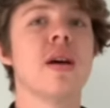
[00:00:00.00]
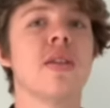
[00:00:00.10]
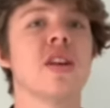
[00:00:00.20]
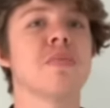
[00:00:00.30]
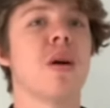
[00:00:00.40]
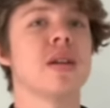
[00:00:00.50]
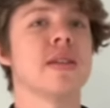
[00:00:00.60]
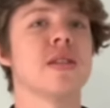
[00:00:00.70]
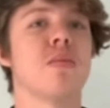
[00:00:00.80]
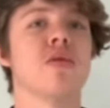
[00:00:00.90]
This positive
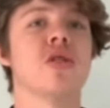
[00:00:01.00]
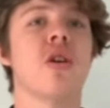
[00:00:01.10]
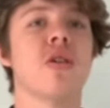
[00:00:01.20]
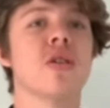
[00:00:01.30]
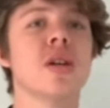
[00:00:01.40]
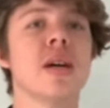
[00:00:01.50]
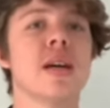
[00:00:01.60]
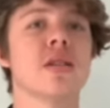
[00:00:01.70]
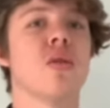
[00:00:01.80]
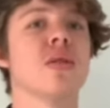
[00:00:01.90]
small charge
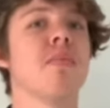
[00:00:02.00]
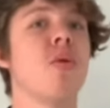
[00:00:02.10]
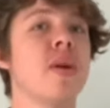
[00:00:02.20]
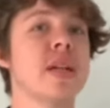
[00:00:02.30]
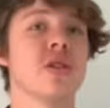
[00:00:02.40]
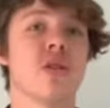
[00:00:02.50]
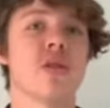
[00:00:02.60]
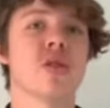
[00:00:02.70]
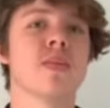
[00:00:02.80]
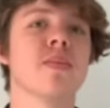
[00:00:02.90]
is called a point
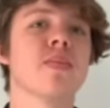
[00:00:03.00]
charge.